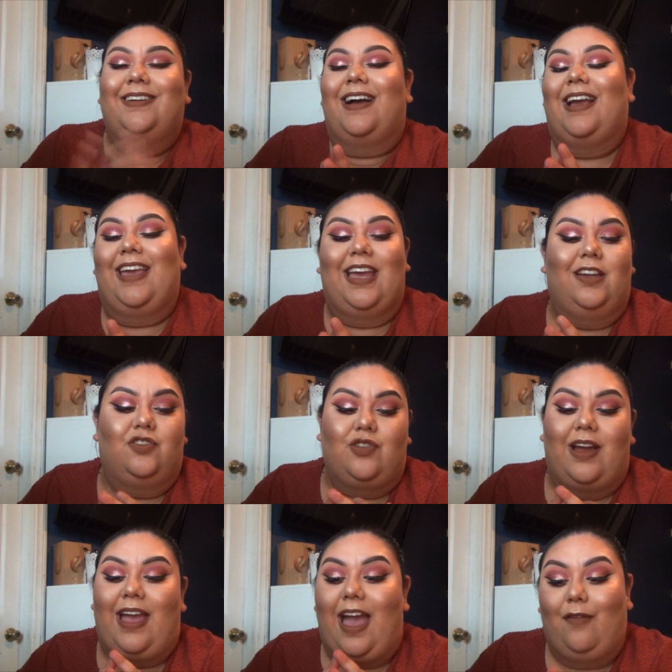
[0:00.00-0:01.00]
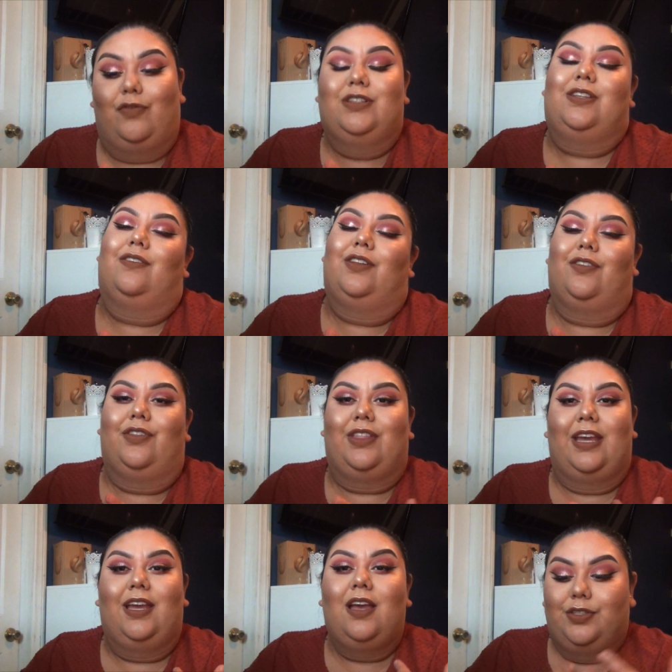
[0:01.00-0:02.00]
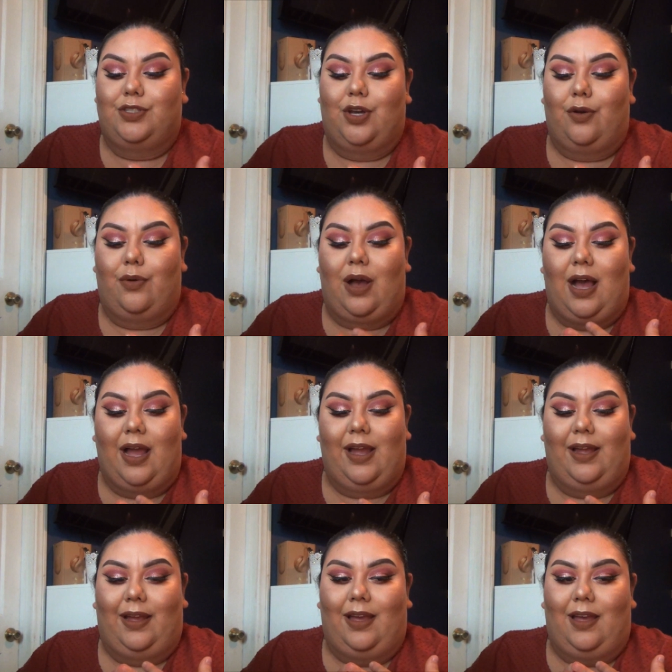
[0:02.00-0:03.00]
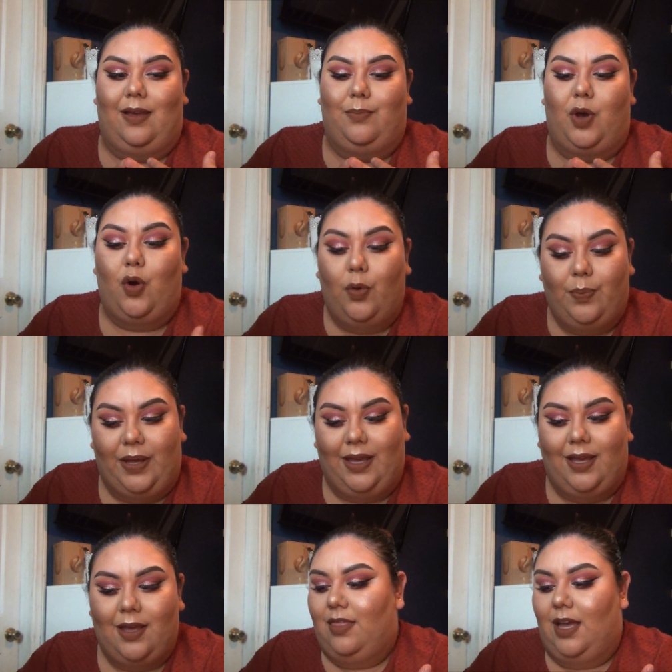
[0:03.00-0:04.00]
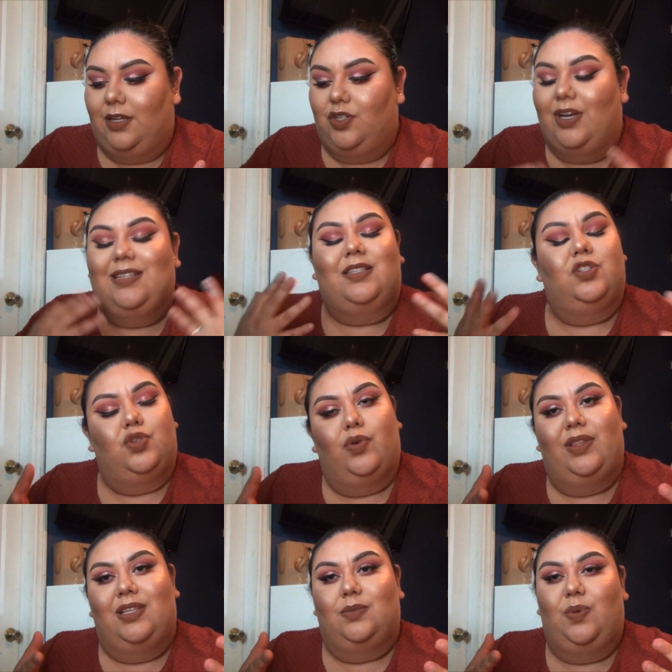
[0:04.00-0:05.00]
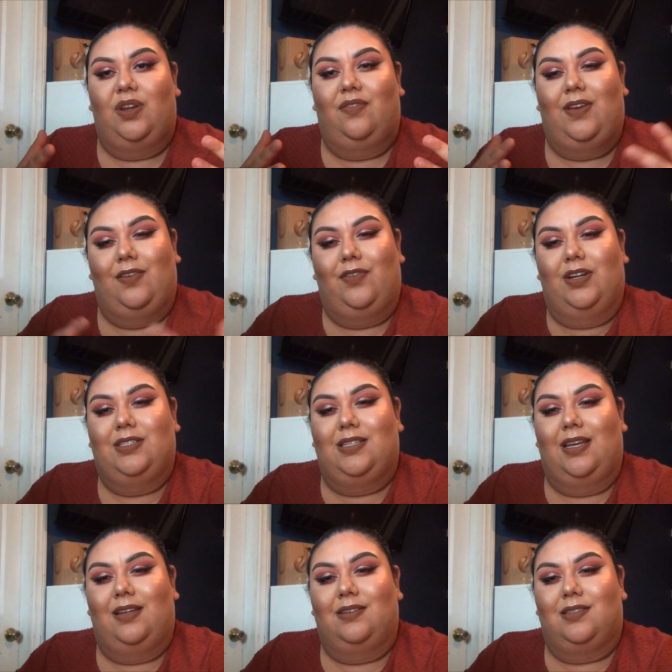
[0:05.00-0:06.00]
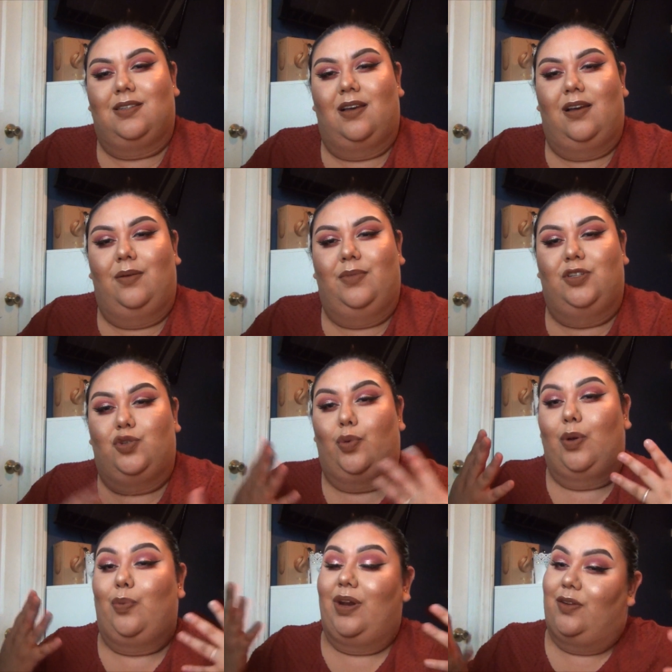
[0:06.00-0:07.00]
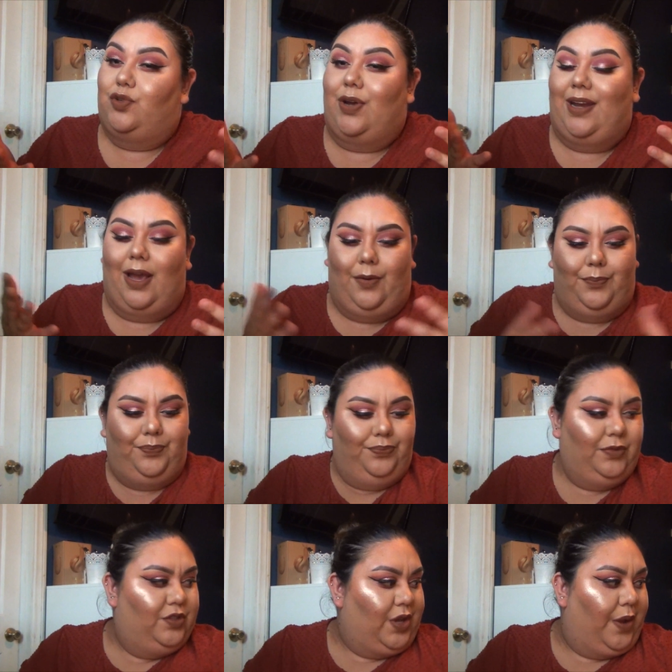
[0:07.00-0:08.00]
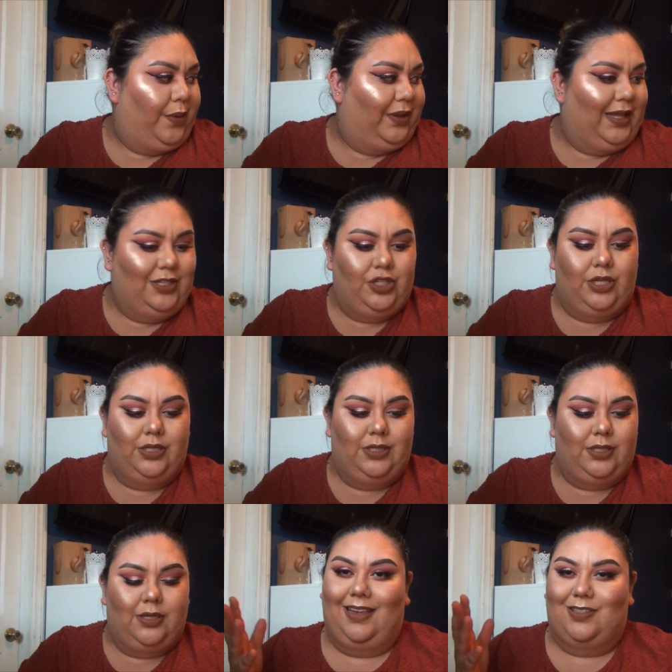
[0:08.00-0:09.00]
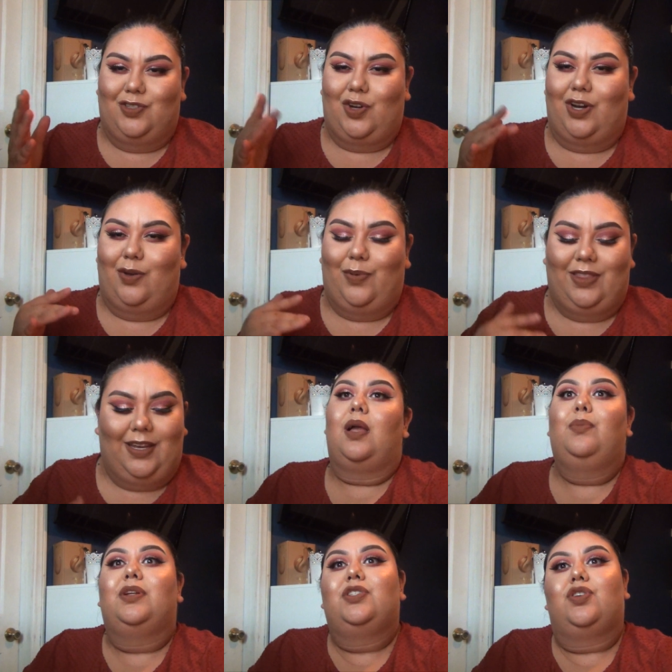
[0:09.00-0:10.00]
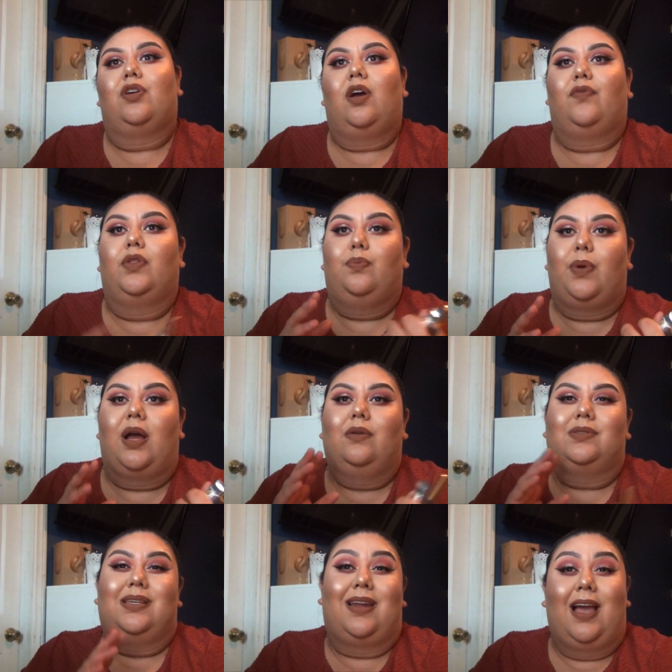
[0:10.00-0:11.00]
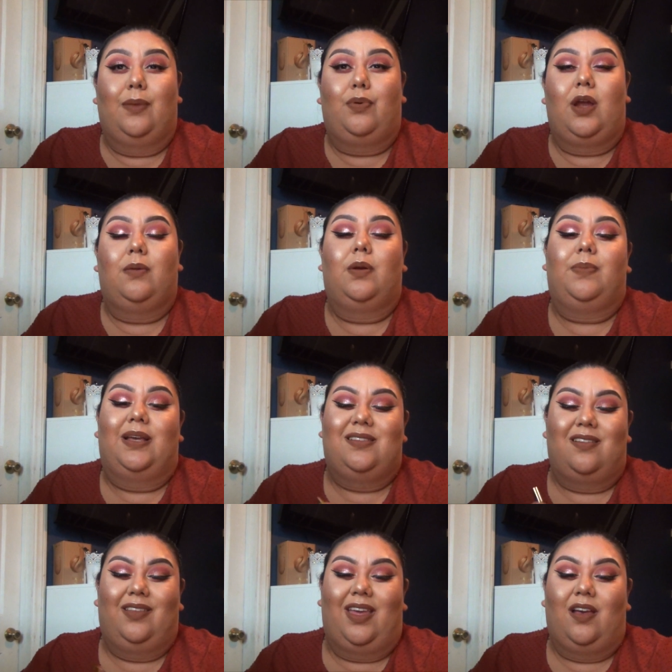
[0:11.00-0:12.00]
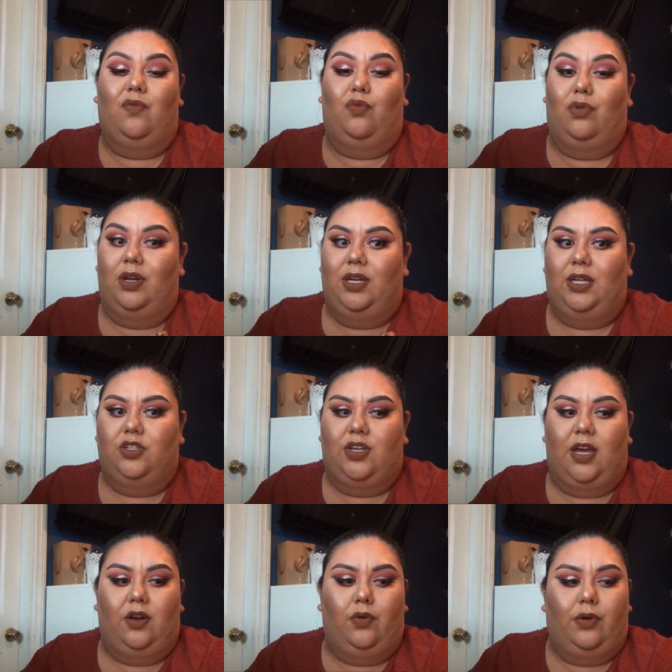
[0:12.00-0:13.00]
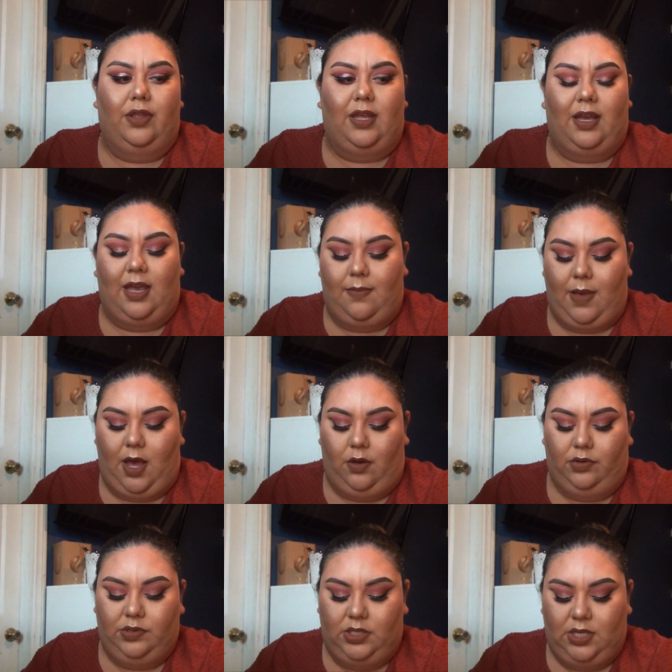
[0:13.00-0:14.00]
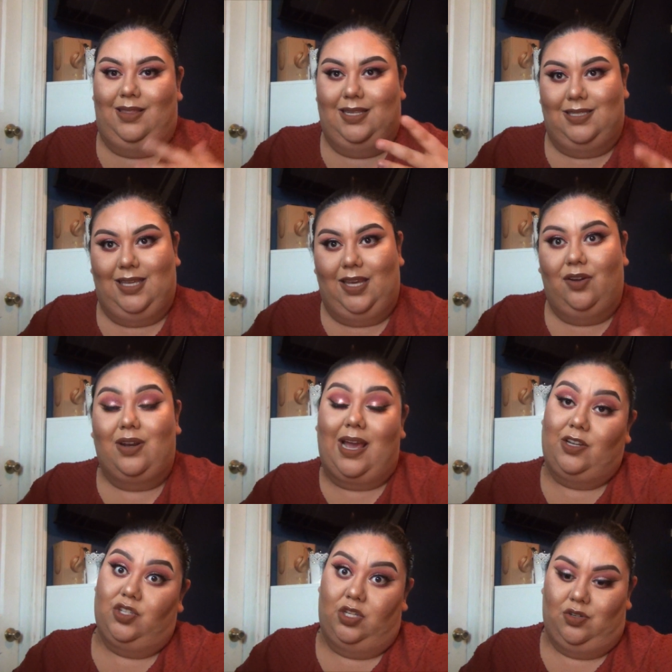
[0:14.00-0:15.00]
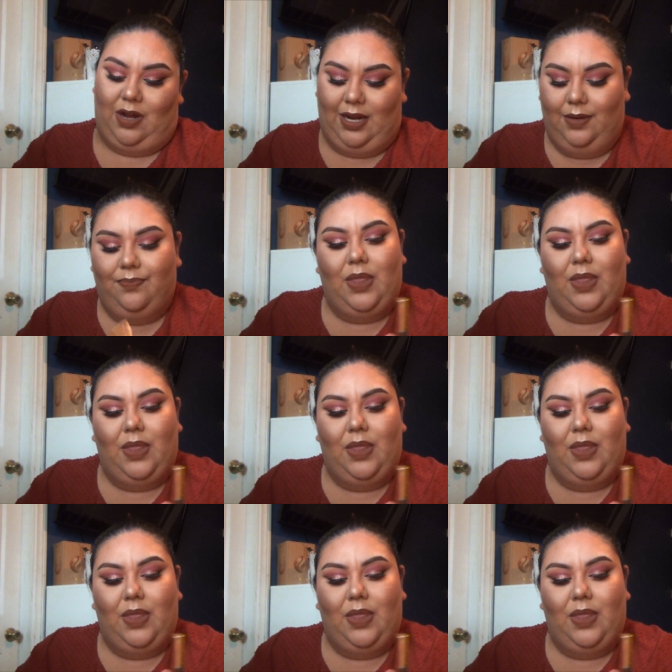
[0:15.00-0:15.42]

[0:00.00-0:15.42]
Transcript: I can't try every single little thing. So I am hoping that you guys enjoyed this beauty favorites and enjoy what I tried out. So let's just get started with it. I'm going to start off with brows and eye primer because I only have one in each category that came out this year and actually tried.